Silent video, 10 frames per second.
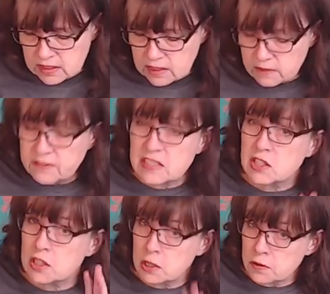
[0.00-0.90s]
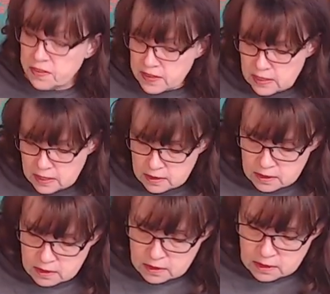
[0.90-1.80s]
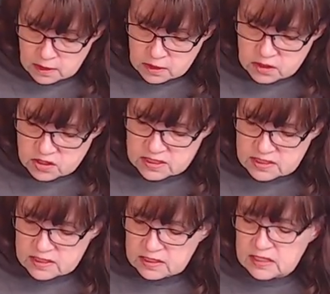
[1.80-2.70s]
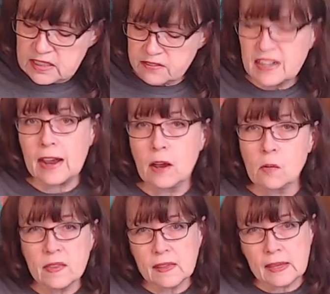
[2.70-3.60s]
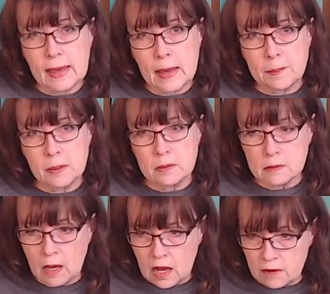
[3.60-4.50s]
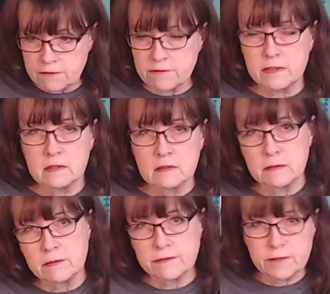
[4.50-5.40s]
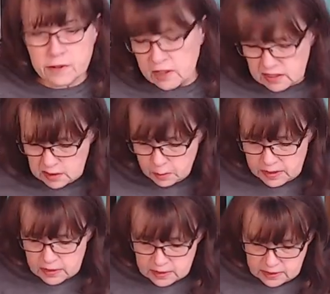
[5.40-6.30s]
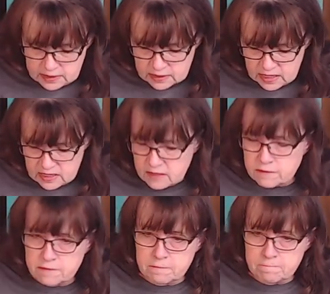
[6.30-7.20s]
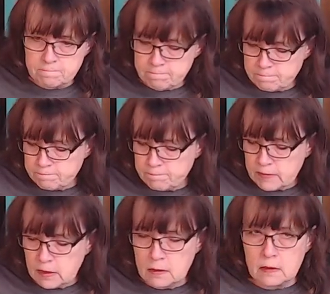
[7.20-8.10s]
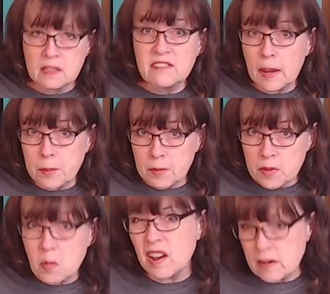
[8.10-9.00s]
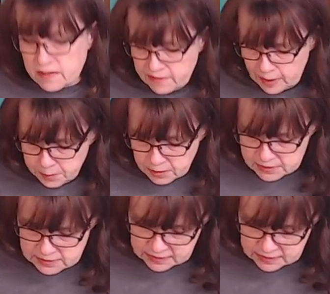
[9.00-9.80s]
If it's too thin, you just leave it out with the cap off for a little bit and it kind of evaporate the water evaporates and it